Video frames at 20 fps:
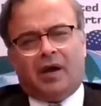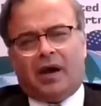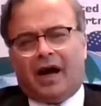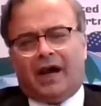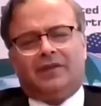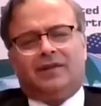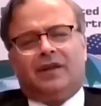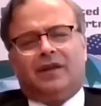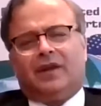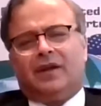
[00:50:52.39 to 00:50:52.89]

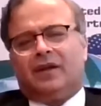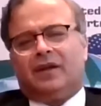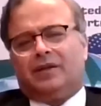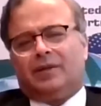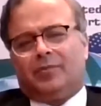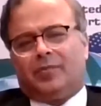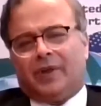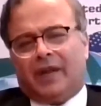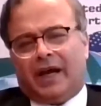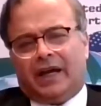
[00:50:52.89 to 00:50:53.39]
I think it
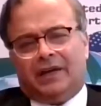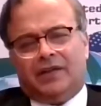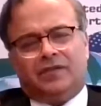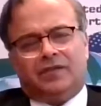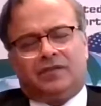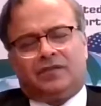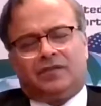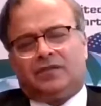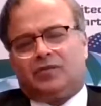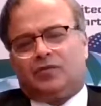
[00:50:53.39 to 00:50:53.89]

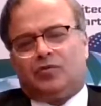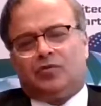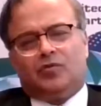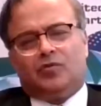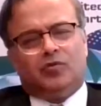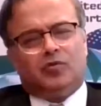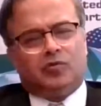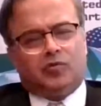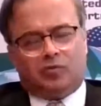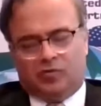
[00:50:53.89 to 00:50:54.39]
applies
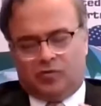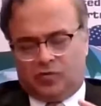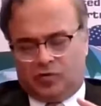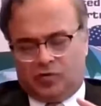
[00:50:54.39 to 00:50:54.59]
to